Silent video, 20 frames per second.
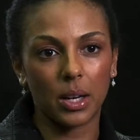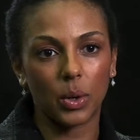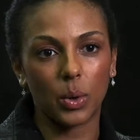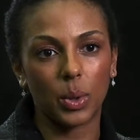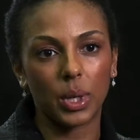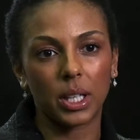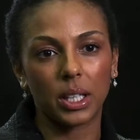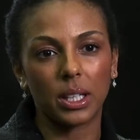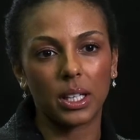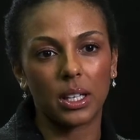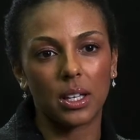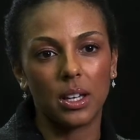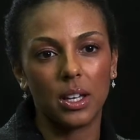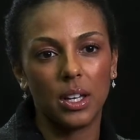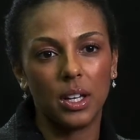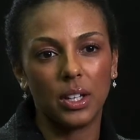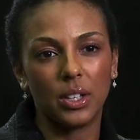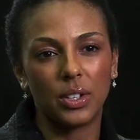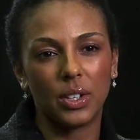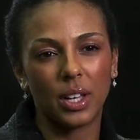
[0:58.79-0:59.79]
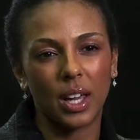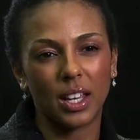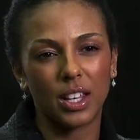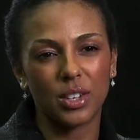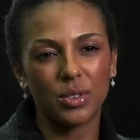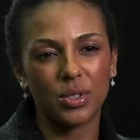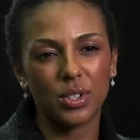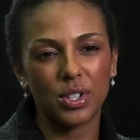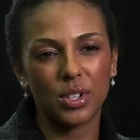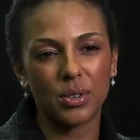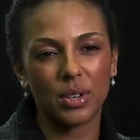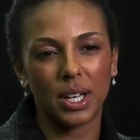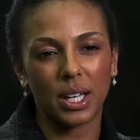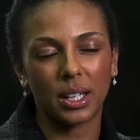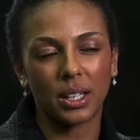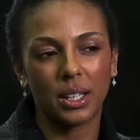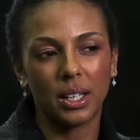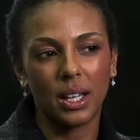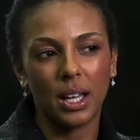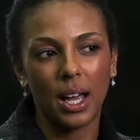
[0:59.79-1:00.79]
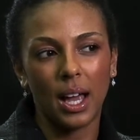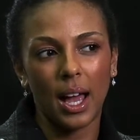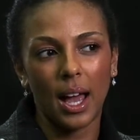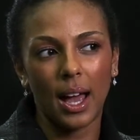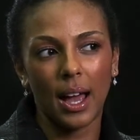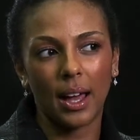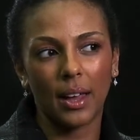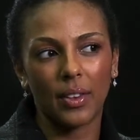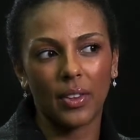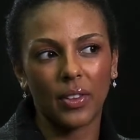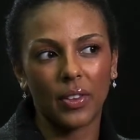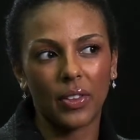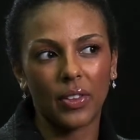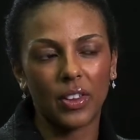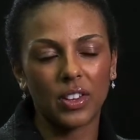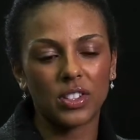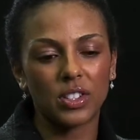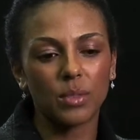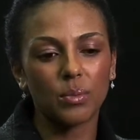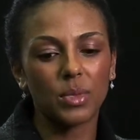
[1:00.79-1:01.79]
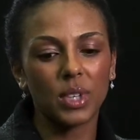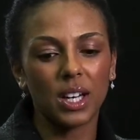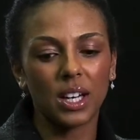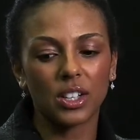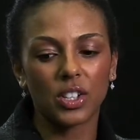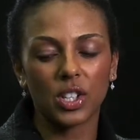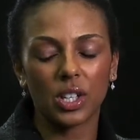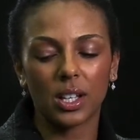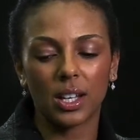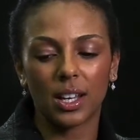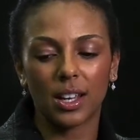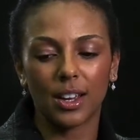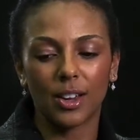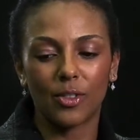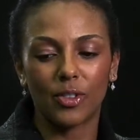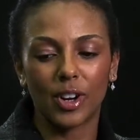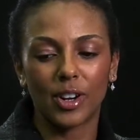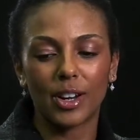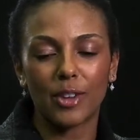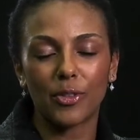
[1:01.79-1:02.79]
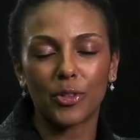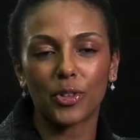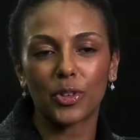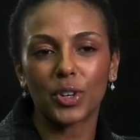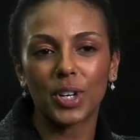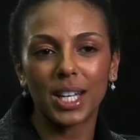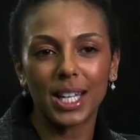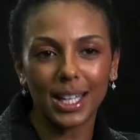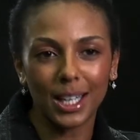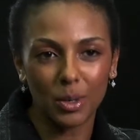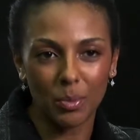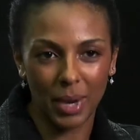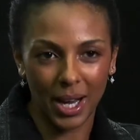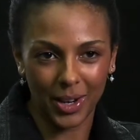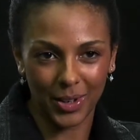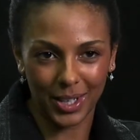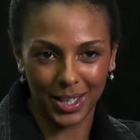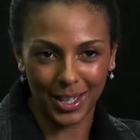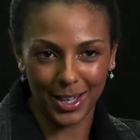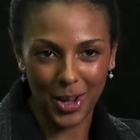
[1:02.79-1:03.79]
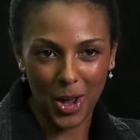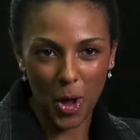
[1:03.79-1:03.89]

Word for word: how quickly you get used to it. And there's something actually very freeing about it